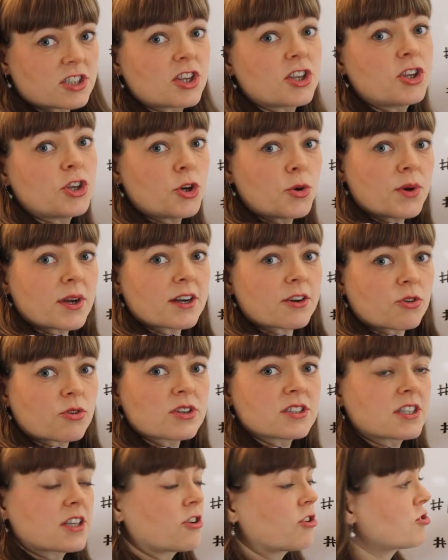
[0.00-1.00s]
to you
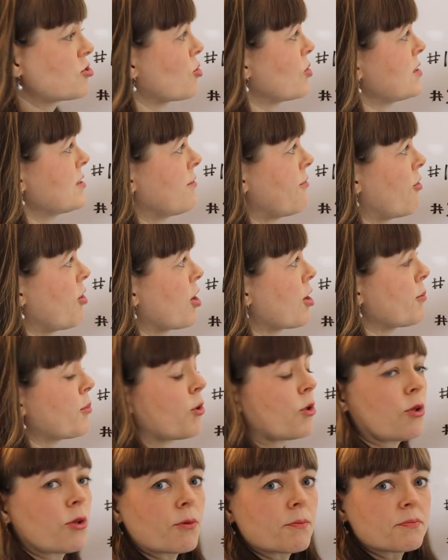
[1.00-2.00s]
increasing your choice
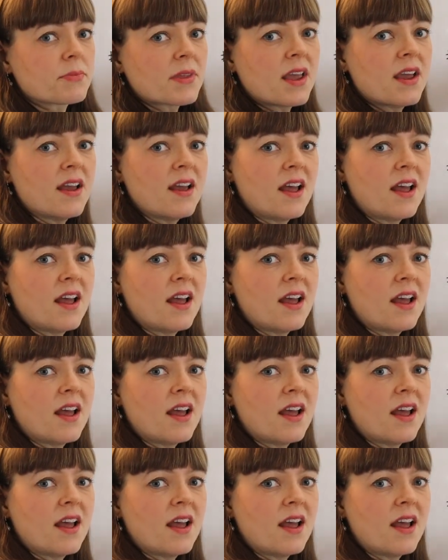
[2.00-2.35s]
variable,